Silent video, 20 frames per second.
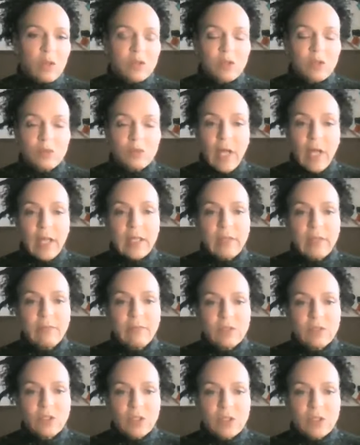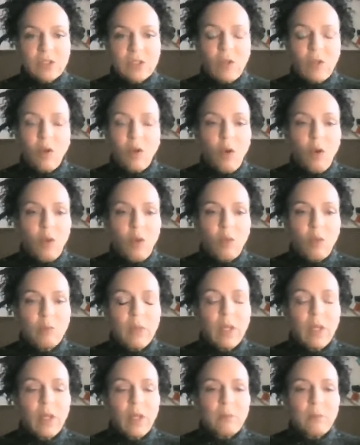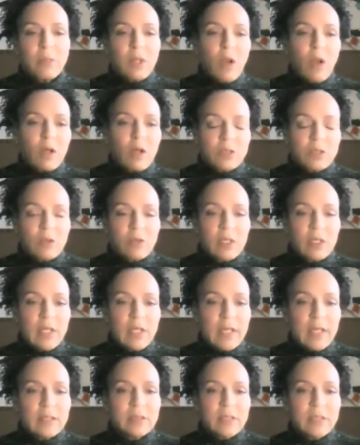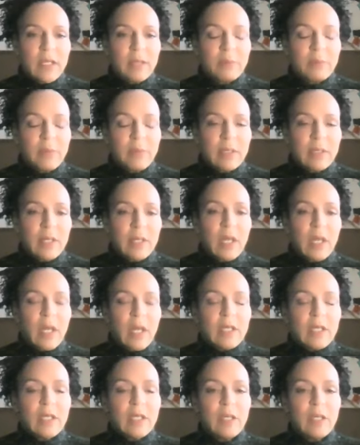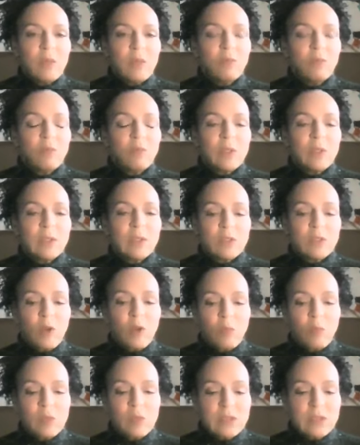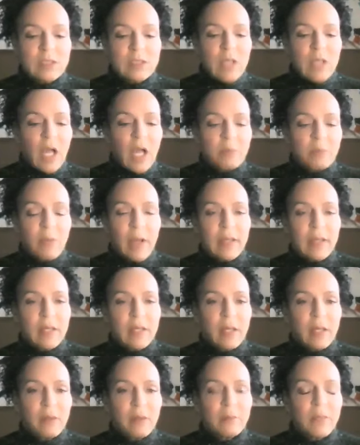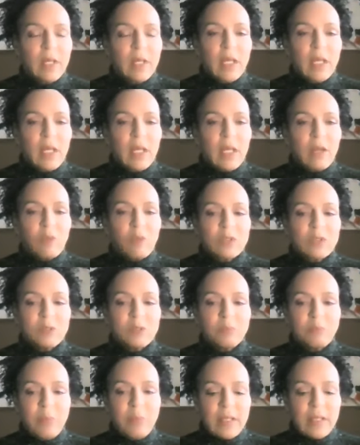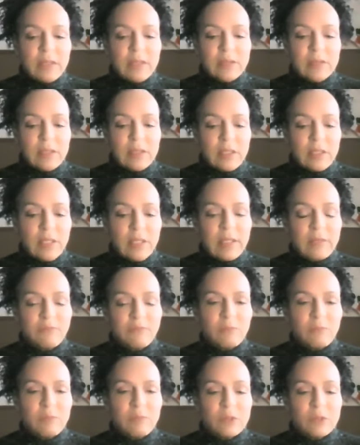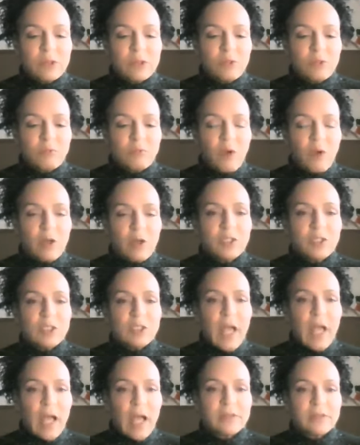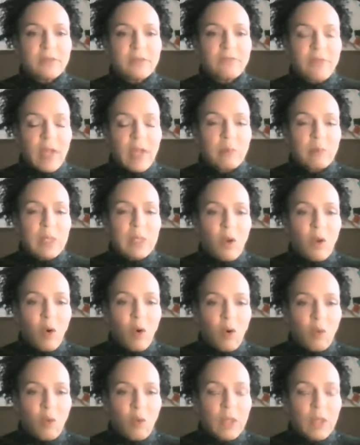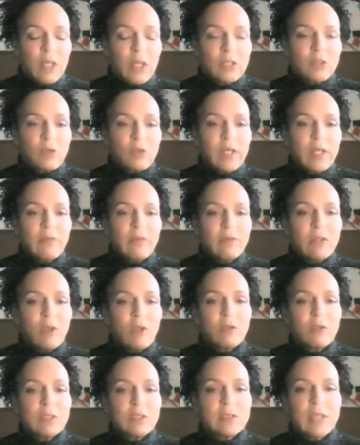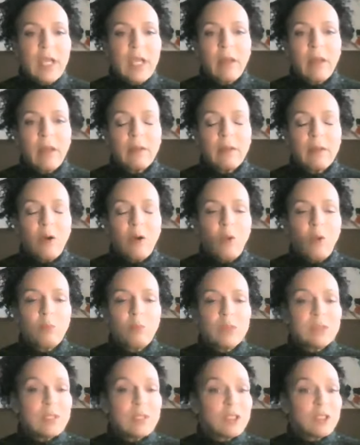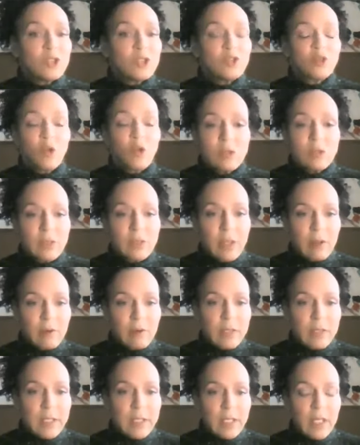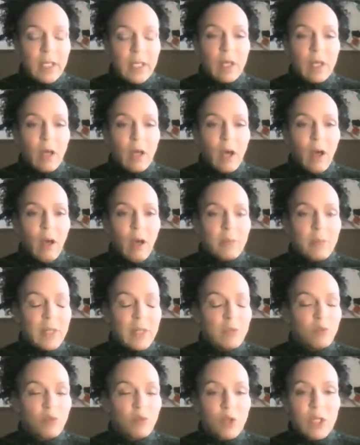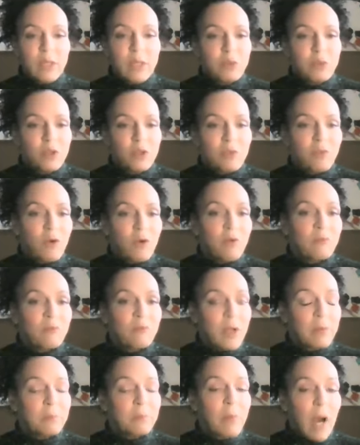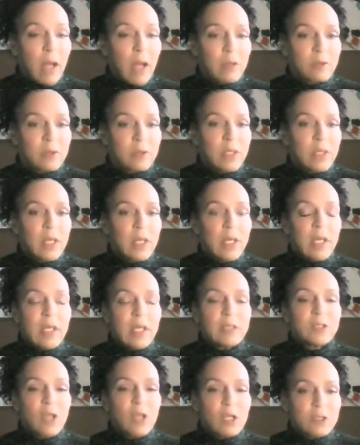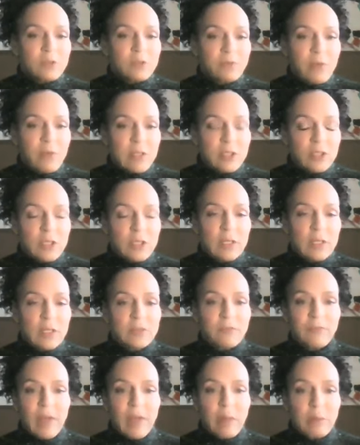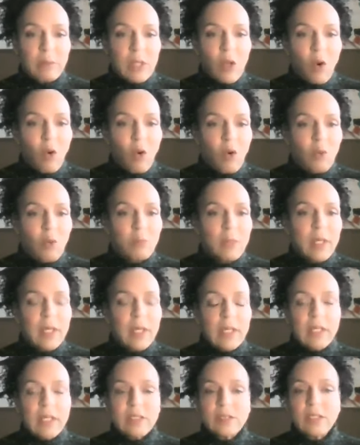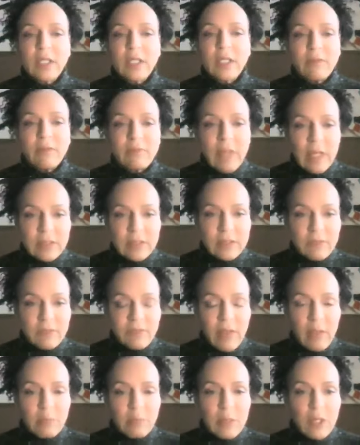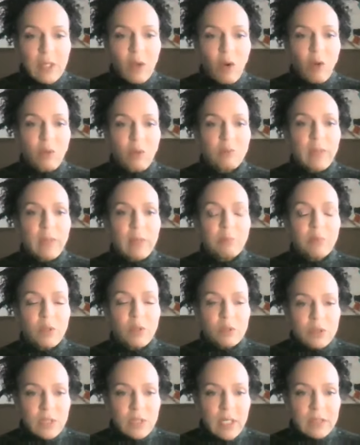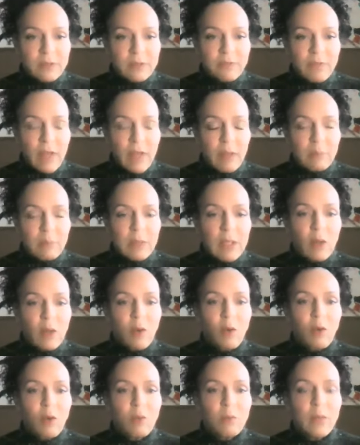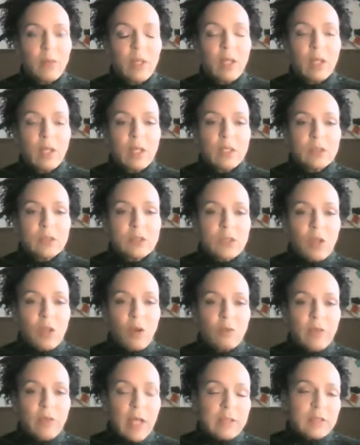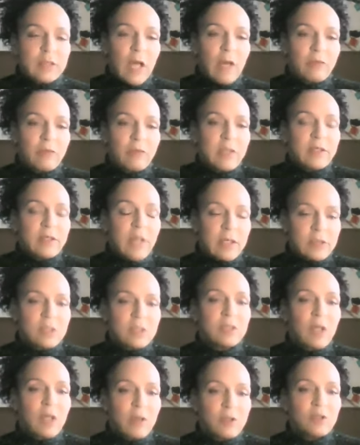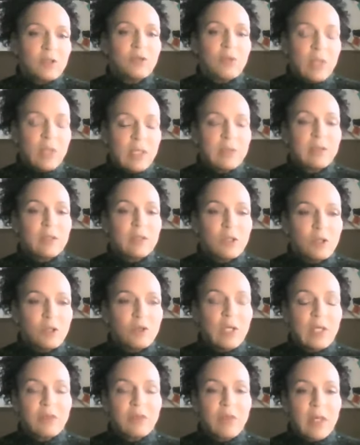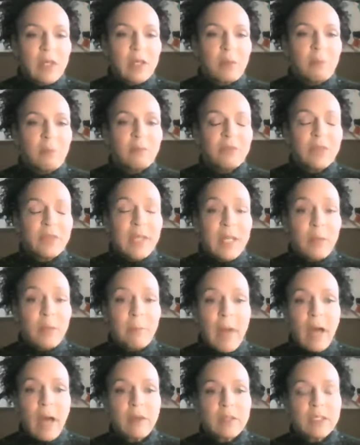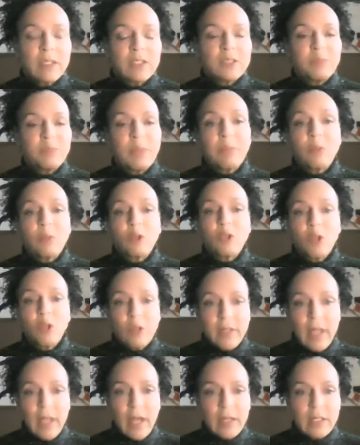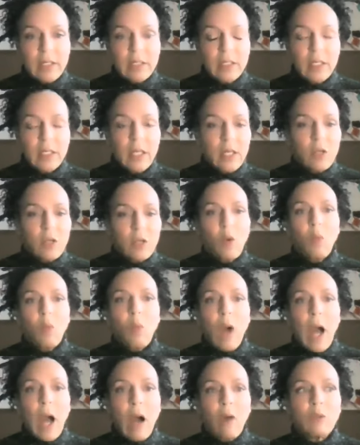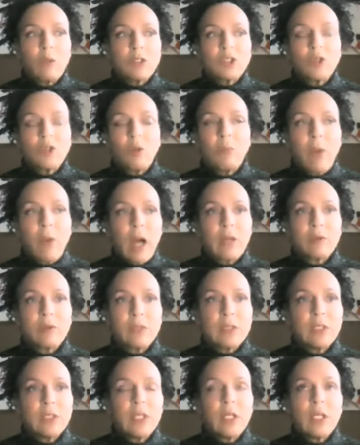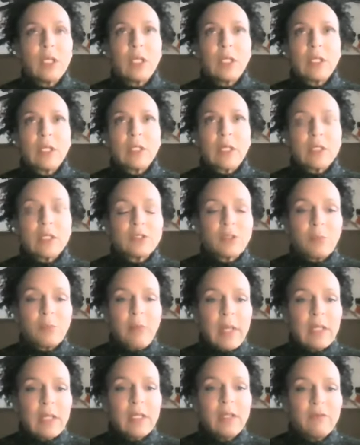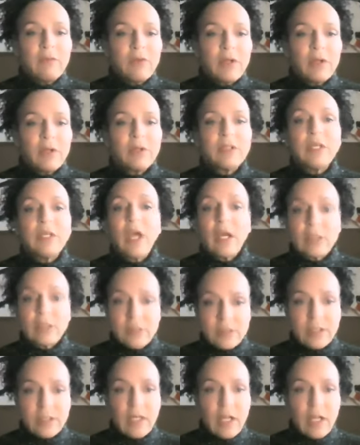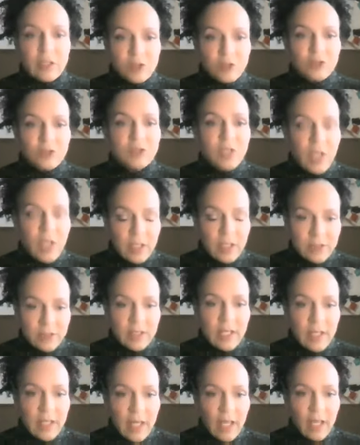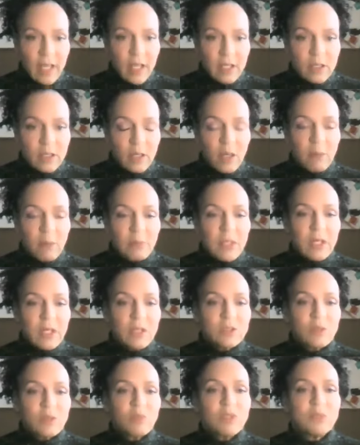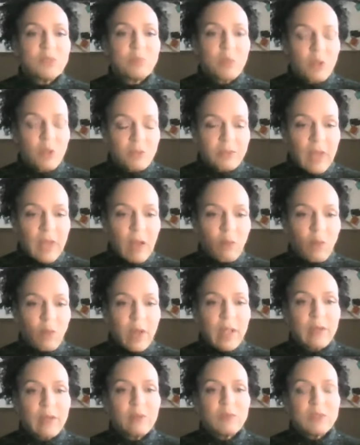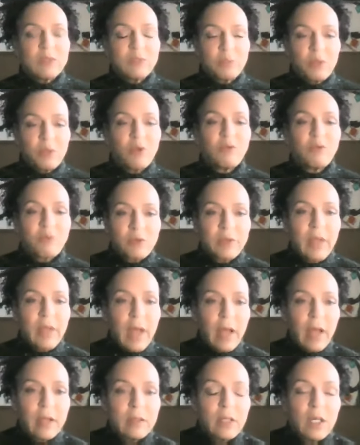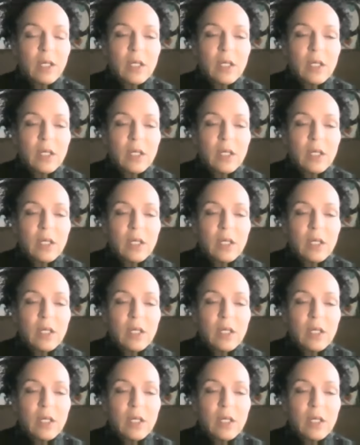So not even just the home, but also the landscaping. And when this home was designed by him, it was basically to function as a family home. So even though this home is extraordinary and really beautiful and very modern, it does function as a family home. It's lived as a family home. They built it as a family home. So I think that's another unique thing about it is people look at it and go, wow, it's so modern. Can somebody live here? Yes, the answer is yes, they can, because it was built that way and it was built for that.